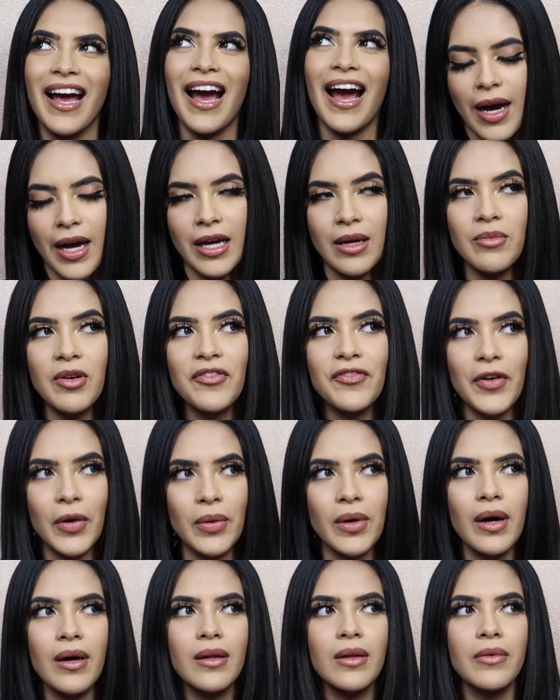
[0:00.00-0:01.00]
I am a
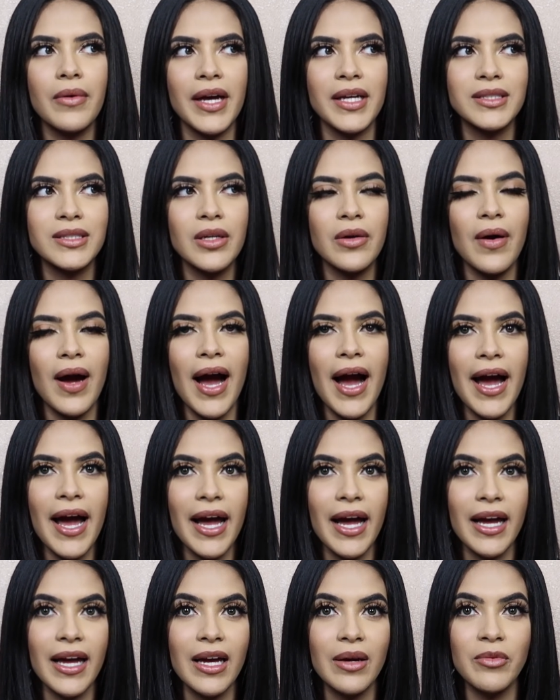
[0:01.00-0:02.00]
phone call away. So
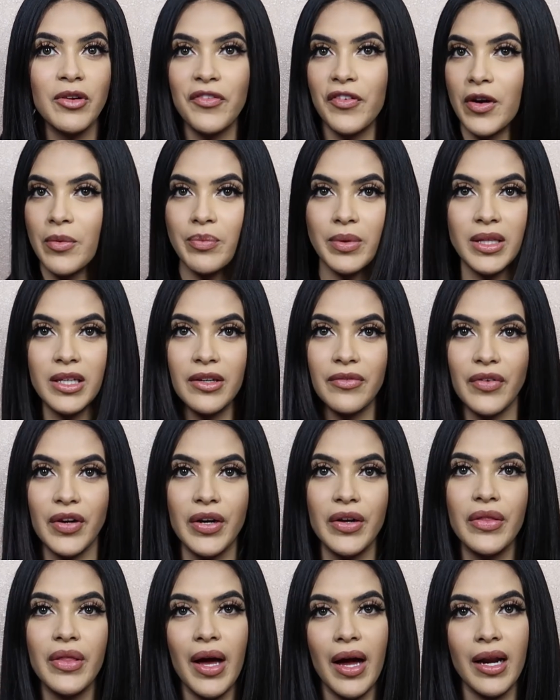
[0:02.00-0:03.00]
I am a firm
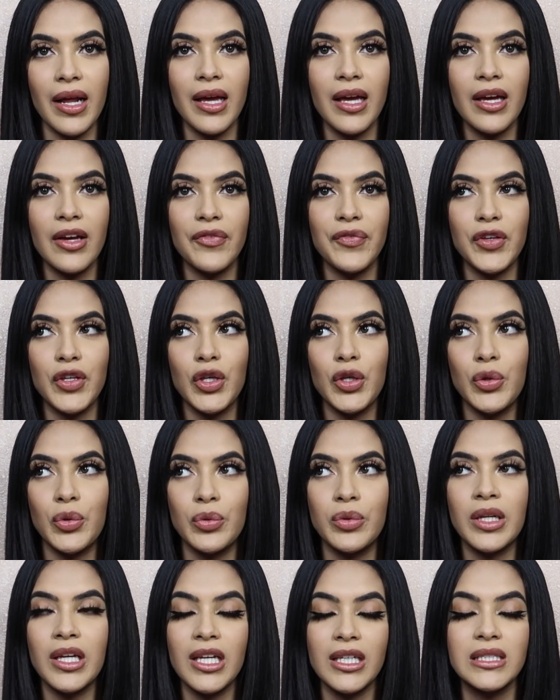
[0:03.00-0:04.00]
believer that if
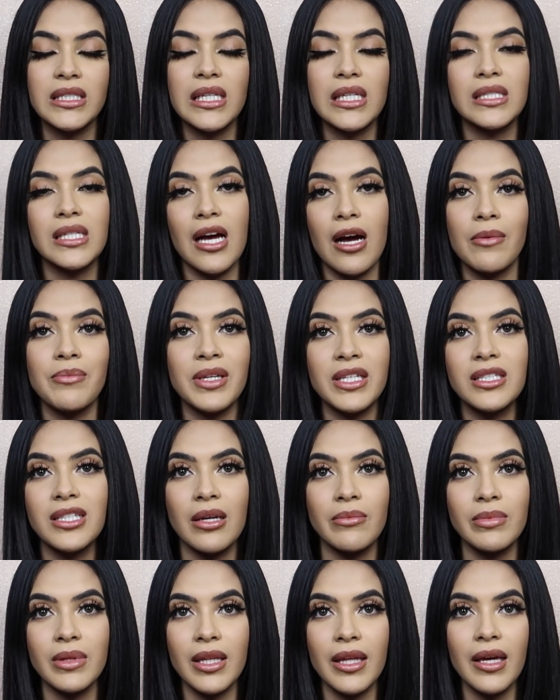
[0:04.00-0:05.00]
you need to tell me
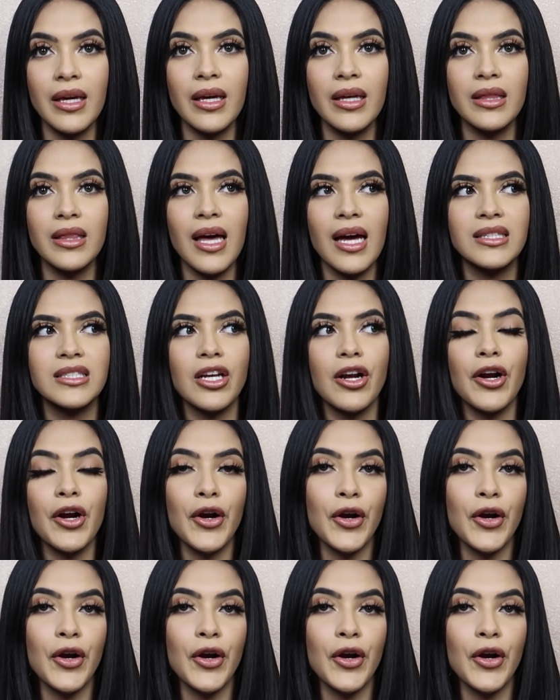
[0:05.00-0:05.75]
something that's